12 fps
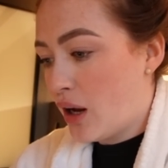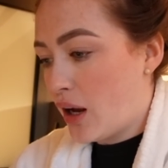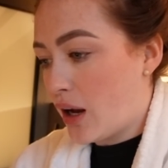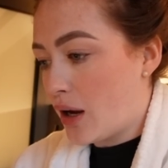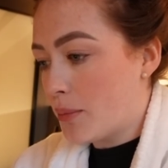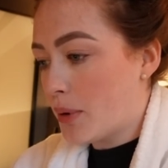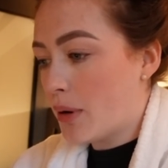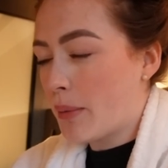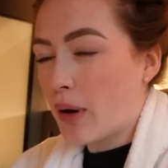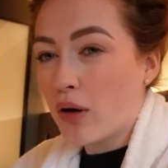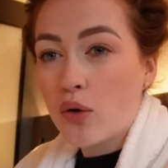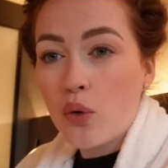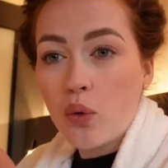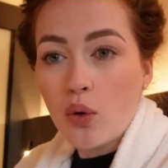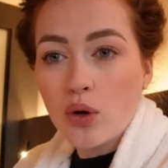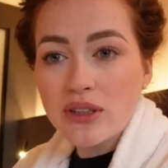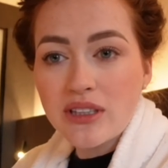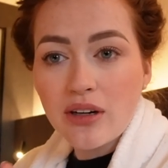I'm about a
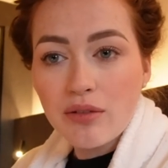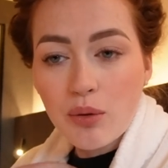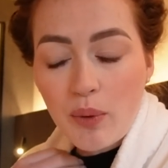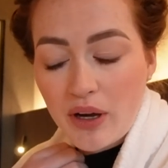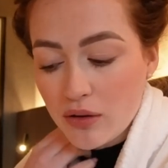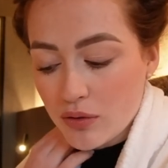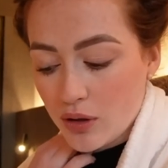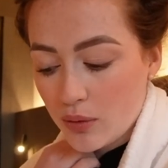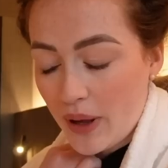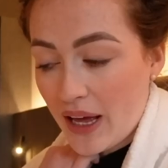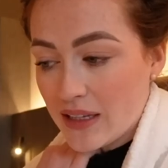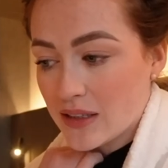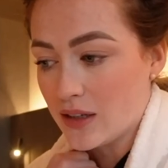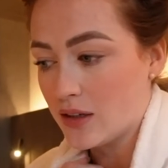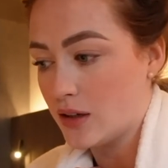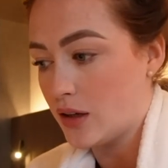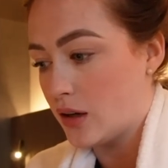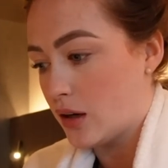quarter of the way through
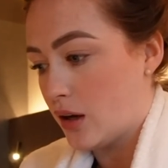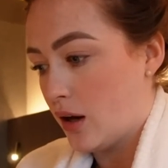editing